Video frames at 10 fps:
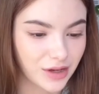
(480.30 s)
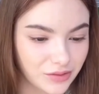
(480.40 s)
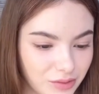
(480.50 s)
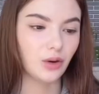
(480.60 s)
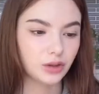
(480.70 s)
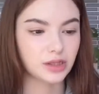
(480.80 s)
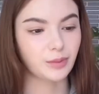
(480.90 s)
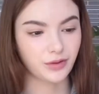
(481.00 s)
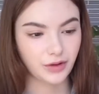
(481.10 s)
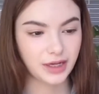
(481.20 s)
We also
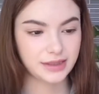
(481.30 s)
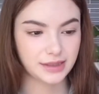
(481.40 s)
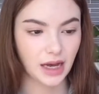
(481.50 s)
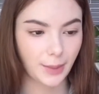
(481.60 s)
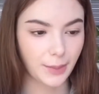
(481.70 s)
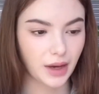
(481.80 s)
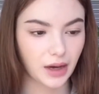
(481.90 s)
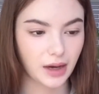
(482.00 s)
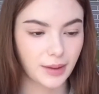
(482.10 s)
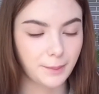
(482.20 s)
provide some
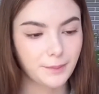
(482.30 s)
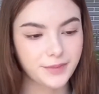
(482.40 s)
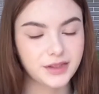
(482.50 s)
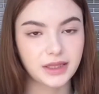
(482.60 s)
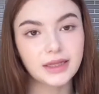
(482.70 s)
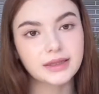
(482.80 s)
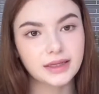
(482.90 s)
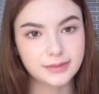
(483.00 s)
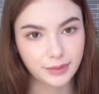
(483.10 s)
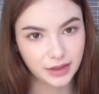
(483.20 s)
detailed
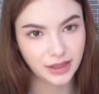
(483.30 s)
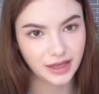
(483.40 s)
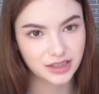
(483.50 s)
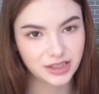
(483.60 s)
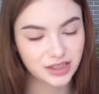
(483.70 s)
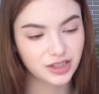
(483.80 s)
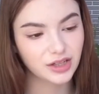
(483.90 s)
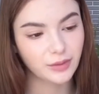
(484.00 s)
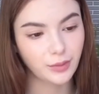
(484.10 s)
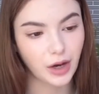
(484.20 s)
explanation
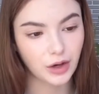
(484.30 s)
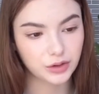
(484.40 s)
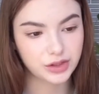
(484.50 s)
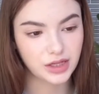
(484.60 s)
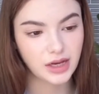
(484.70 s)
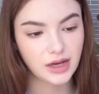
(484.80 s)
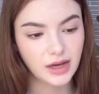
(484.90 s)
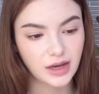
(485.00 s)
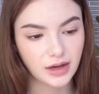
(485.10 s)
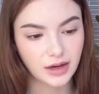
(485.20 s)
about
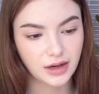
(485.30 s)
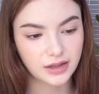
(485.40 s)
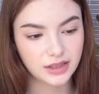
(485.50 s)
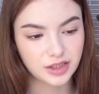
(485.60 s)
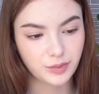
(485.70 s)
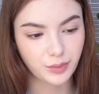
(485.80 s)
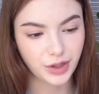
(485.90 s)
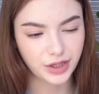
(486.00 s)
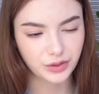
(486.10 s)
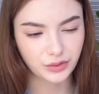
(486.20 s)
each
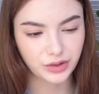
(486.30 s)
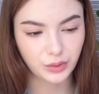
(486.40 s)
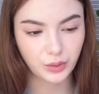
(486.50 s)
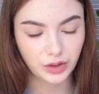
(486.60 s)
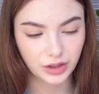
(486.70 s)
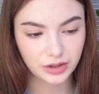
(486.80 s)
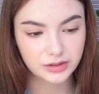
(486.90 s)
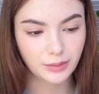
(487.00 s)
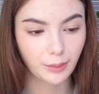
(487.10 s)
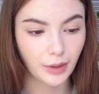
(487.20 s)
part of the world,
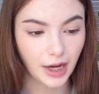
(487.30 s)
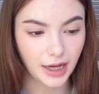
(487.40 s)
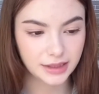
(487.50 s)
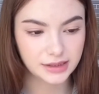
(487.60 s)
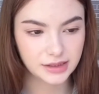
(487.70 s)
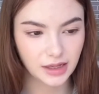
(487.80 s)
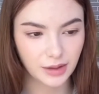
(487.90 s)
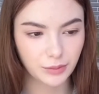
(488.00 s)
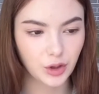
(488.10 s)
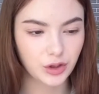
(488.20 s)
but I'm
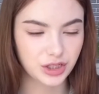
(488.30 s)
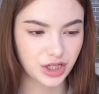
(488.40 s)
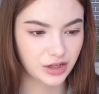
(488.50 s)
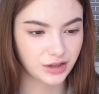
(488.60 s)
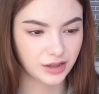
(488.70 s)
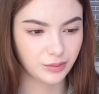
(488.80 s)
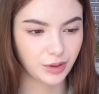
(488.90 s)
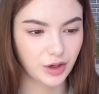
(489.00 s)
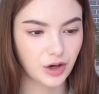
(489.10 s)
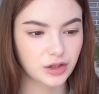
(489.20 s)
not gonna share it
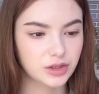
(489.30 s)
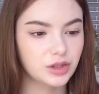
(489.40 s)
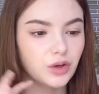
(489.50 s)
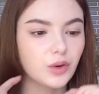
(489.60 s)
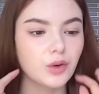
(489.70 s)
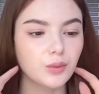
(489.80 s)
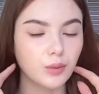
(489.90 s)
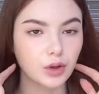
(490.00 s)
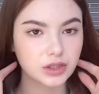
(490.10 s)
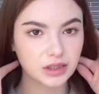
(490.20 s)
because, you know,
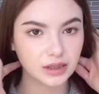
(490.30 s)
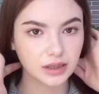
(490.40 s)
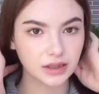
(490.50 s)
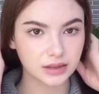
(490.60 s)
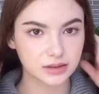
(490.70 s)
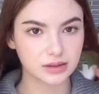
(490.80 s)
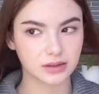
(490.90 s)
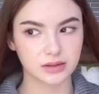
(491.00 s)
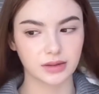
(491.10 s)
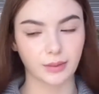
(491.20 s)
mostly it's
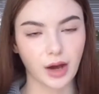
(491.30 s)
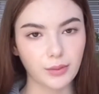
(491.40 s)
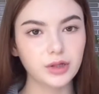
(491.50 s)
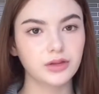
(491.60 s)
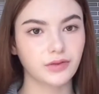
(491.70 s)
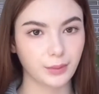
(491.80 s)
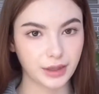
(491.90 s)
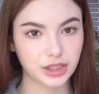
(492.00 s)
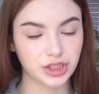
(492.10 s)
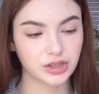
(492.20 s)
some common
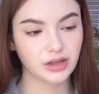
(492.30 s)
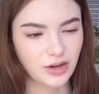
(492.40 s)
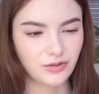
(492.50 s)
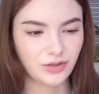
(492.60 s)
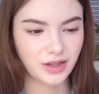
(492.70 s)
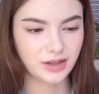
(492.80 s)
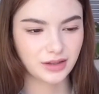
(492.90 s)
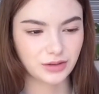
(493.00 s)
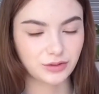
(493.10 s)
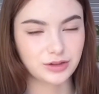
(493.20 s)
information. I don't think
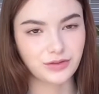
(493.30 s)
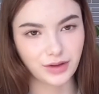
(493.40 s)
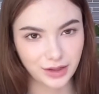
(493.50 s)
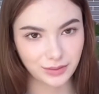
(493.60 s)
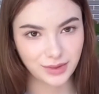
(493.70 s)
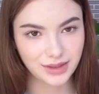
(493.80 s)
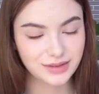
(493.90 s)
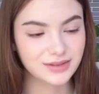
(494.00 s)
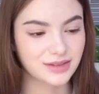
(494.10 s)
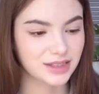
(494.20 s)
it could define me,
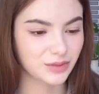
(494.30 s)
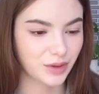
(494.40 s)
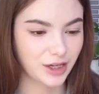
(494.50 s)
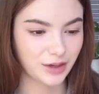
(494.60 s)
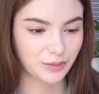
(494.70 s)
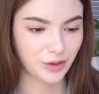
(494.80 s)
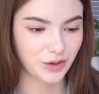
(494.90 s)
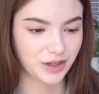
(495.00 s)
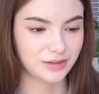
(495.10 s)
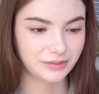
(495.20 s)
that's why I'm not
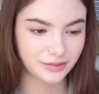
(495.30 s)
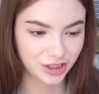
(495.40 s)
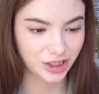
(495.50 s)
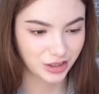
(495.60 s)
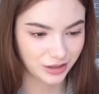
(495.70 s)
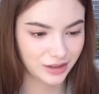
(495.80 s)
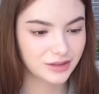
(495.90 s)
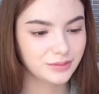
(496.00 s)
gonna share it.